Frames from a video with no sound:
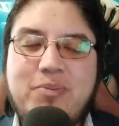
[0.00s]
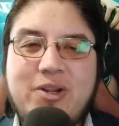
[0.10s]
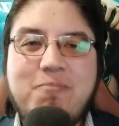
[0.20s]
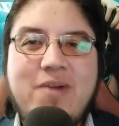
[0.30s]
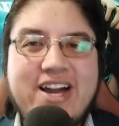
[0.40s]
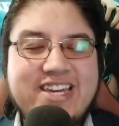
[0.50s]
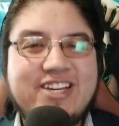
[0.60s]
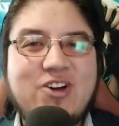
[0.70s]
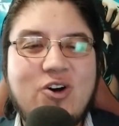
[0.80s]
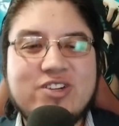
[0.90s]
But
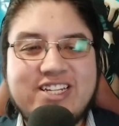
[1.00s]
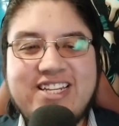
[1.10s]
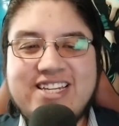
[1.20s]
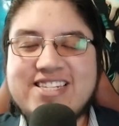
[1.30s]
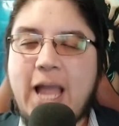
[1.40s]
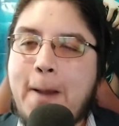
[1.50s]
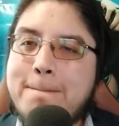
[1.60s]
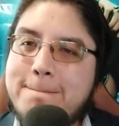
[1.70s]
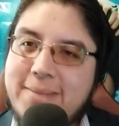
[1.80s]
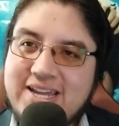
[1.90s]
my god, it is
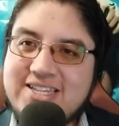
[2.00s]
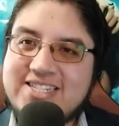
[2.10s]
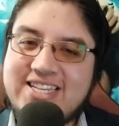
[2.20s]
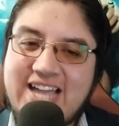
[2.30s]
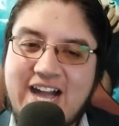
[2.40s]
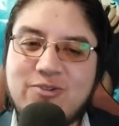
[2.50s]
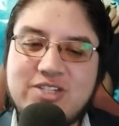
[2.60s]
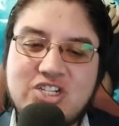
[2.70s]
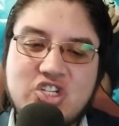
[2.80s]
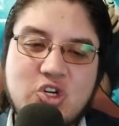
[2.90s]
amazing
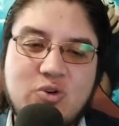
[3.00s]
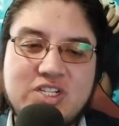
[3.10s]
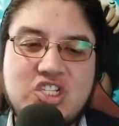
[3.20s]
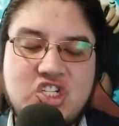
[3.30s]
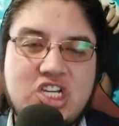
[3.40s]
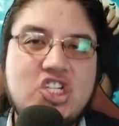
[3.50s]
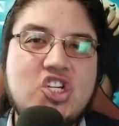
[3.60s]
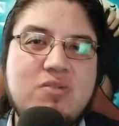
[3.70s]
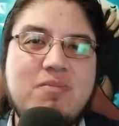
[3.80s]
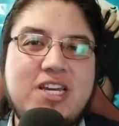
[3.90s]
how this show is
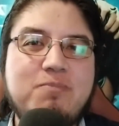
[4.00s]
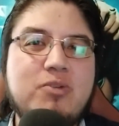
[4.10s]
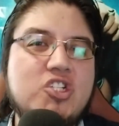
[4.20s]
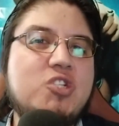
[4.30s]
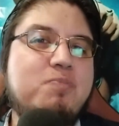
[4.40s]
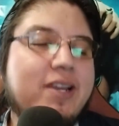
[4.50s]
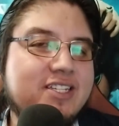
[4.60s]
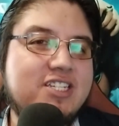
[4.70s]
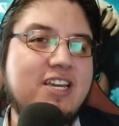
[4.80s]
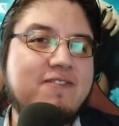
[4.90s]
changing my
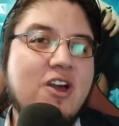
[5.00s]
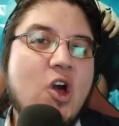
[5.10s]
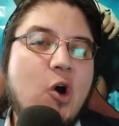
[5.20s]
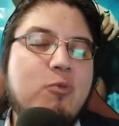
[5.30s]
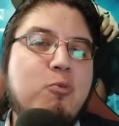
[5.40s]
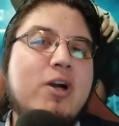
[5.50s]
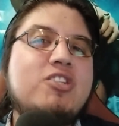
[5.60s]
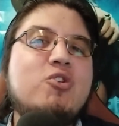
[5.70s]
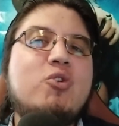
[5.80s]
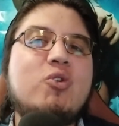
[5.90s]
perspective of
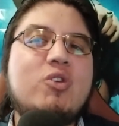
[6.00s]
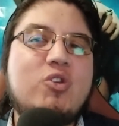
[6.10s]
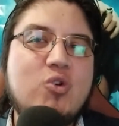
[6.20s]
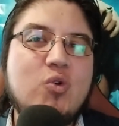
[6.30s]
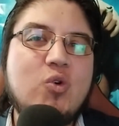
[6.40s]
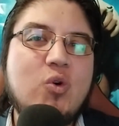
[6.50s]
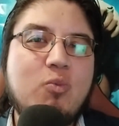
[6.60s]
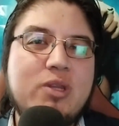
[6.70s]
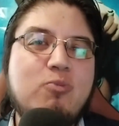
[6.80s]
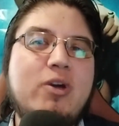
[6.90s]
what you could
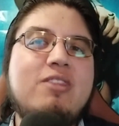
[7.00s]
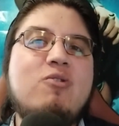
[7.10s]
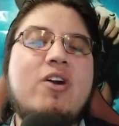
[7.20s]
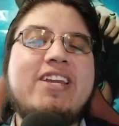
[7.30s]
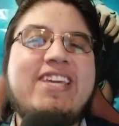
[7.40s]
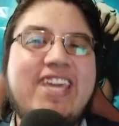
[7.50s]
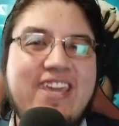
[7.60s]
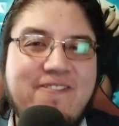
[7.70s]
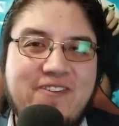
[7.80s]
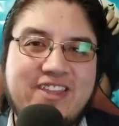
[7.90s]
do with what you are
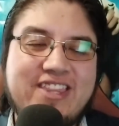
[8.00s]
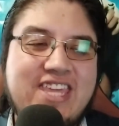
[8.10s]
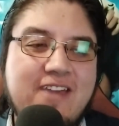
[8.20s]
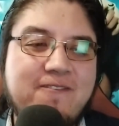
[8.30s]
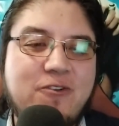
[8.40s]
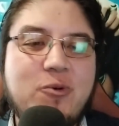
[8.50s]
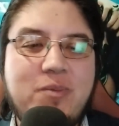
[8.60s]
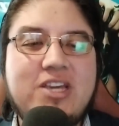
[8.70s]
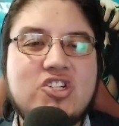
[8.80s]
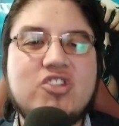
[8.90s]
given, the
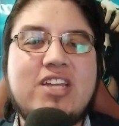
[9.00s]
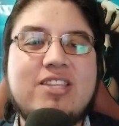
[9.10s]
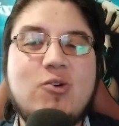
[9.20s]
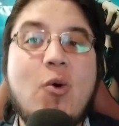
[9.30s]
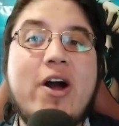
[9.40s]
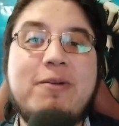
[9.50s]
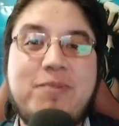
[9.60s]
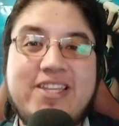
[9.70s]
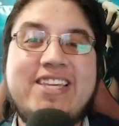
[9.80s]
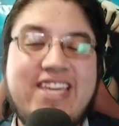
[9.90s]
information that you
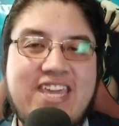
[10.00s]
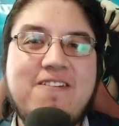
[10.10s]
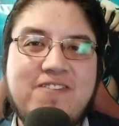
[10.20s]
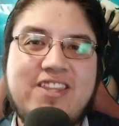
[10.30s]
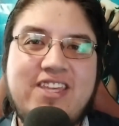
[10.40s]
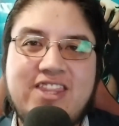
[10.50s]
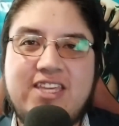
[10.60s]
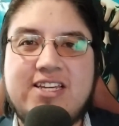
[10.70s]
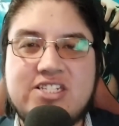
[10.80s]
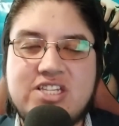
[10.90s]
are being given
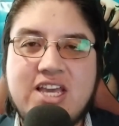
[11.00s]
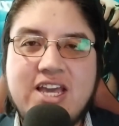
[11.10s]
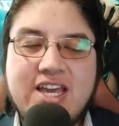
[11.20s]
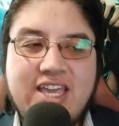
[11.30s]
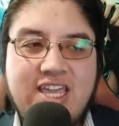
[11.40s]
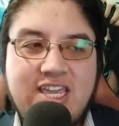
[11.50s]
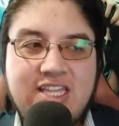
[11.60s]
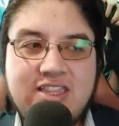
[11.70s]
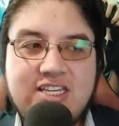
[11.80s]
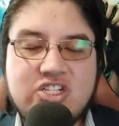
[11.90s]
in this
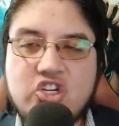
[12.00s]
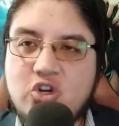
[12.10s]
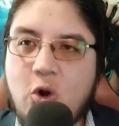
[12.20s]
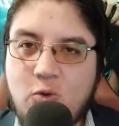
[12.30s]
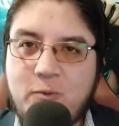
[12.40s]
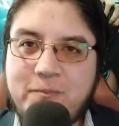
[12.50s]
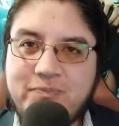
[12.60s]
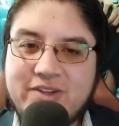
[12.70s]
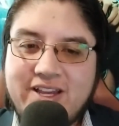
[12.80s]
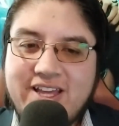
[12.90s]
show.
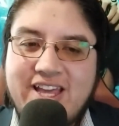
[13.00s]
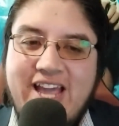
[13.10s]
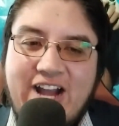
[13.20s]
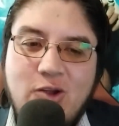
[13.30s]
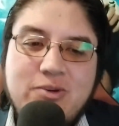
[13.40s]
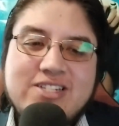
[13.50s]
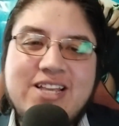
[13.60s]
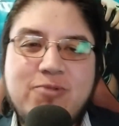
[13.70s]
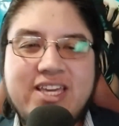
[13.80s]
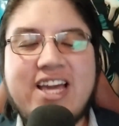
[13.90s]
And
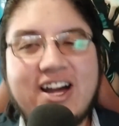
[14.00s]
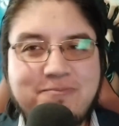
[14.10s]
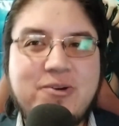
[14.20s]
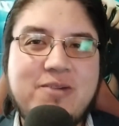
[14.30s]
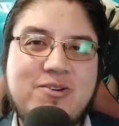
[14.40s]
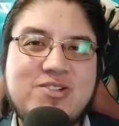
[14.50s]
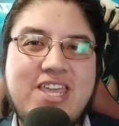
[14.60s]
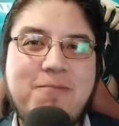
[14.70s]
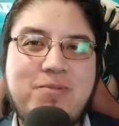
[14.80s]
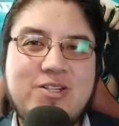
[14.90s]
obviously we got
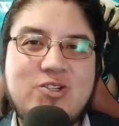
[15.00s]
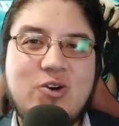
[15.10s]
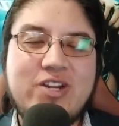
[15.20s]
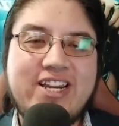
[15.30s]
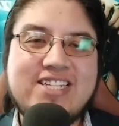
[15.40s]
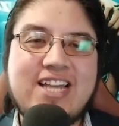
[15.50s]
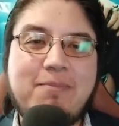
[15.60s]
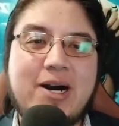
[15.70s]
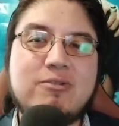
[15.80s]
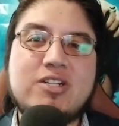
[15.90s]
previous episode that
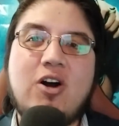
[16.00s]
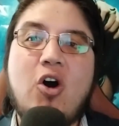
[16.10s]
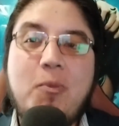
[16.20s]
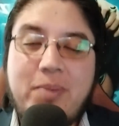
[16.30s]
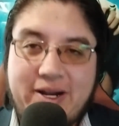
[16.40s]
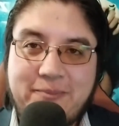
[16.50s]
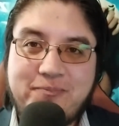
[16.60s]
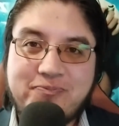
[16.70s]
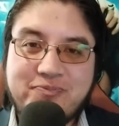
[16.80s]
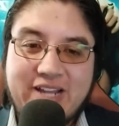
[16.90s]
is about
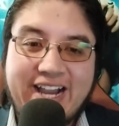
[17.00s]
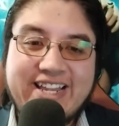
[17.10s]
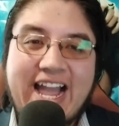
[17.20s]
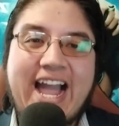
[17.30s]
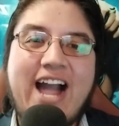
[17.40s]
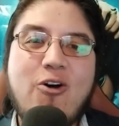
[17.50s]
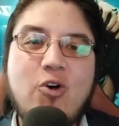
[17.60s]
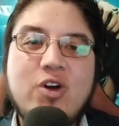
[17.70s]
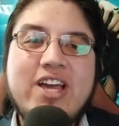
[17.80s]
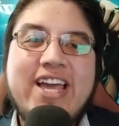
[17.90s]
Appa and
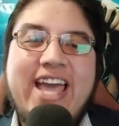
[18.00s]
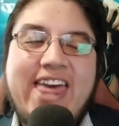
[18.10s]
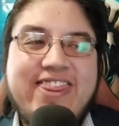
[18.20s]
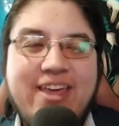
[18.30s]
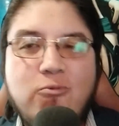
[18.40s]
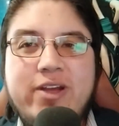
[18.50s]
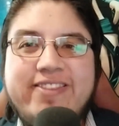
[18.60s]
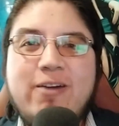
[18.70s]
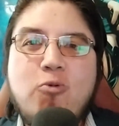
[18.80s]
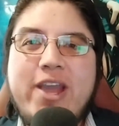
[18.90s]
how
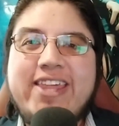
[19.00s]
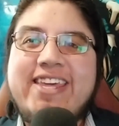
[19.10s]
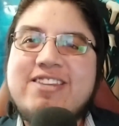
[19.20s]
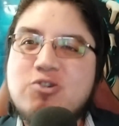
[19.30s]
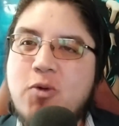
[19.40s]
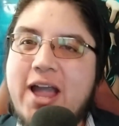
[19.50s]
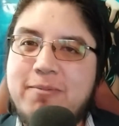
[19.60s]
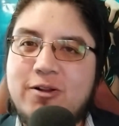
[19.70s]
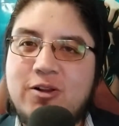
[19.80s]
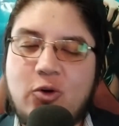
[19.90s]
the way he
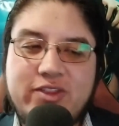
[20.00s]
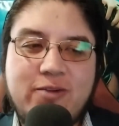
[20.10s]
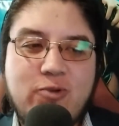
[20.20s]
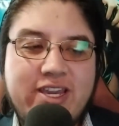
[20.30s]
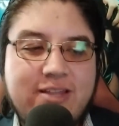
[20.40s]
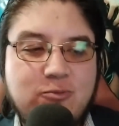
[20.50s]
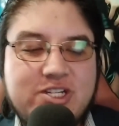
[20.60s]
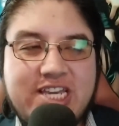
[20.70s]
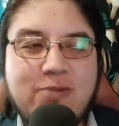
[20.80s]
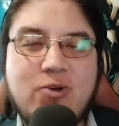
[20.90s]
traveled, or the way
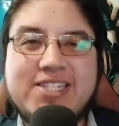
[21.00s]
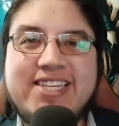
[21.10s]
in which he